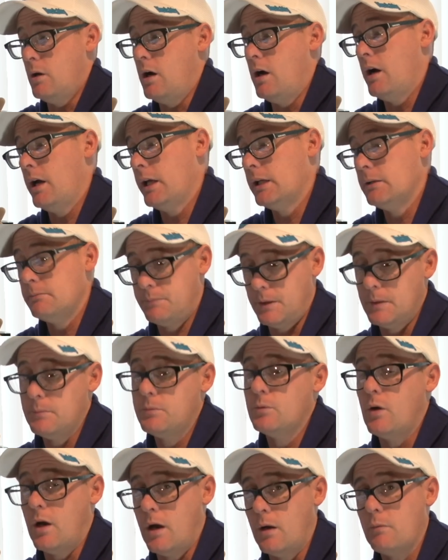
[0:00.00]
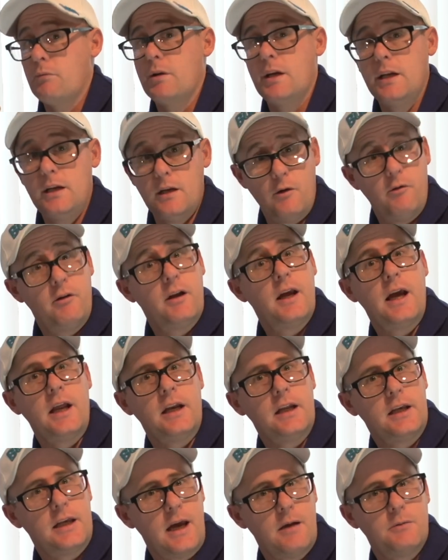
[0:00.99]
why people aren't really lowering
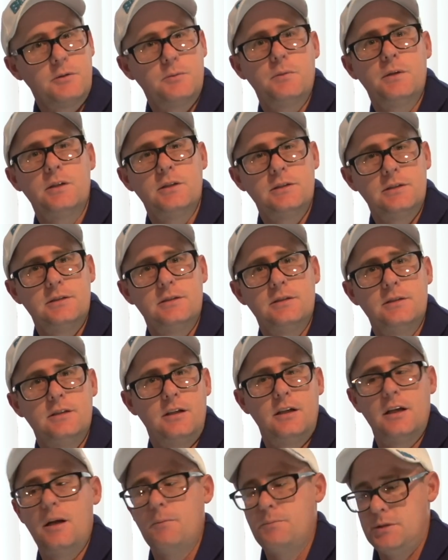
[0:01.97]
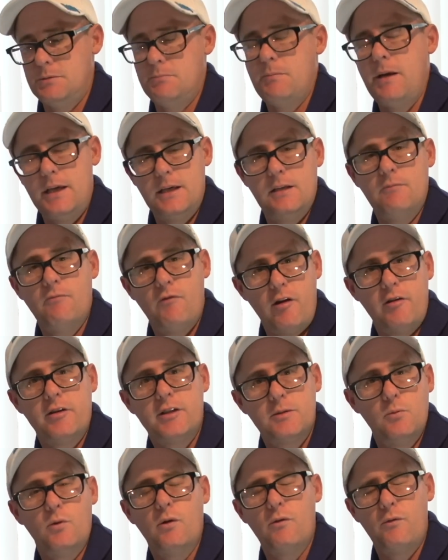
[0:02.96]
handicaps because the club's making very
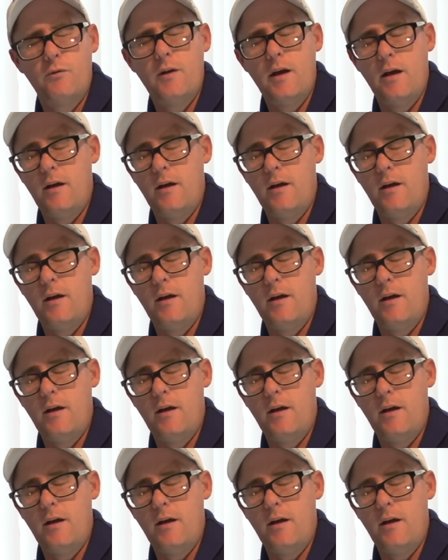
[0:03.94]
small uh,